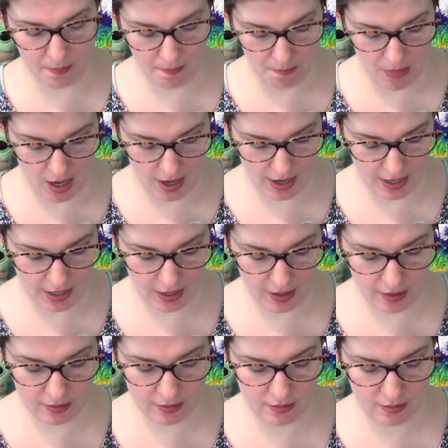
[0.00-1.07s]
my,
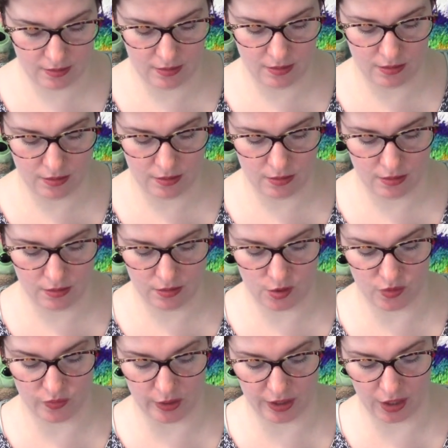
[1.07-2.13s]

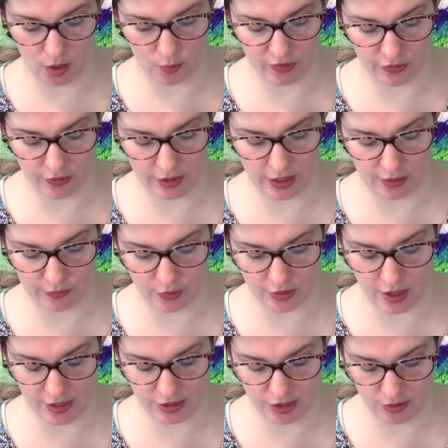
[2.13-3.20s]
just very careful
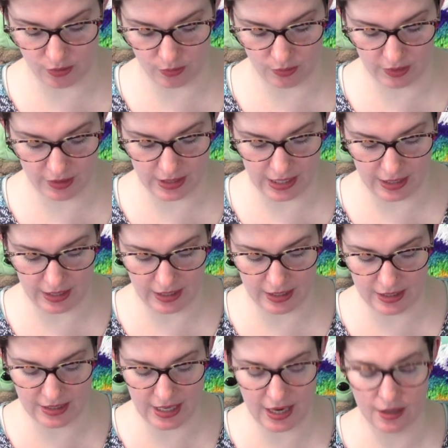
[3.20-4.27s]
not to get it
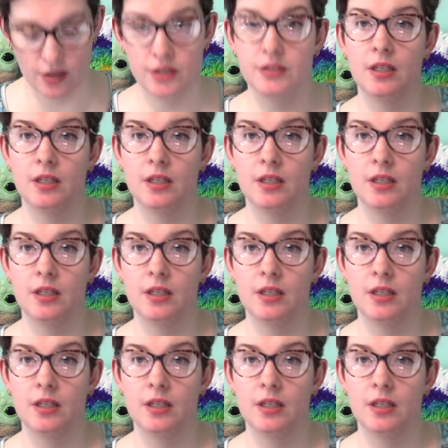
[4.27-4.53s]
tangled.